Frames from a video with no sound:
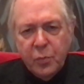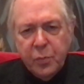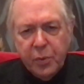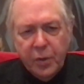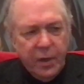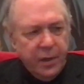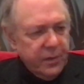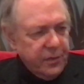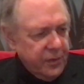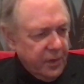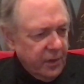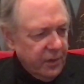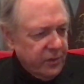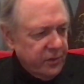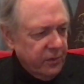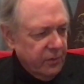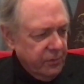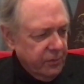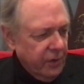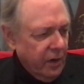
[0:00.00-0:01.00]
print this
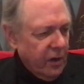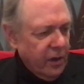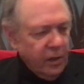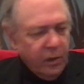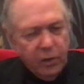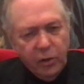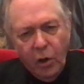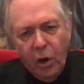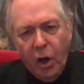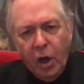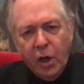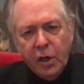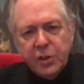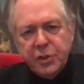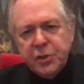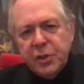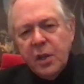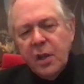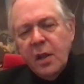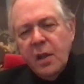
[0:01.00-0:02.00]
very
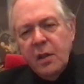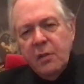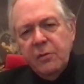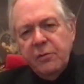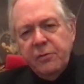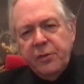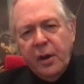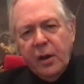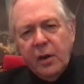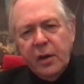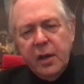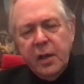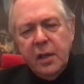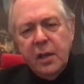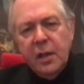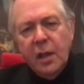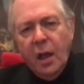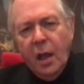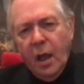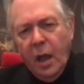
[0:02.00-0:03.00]
large,
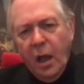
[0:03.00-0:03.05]
very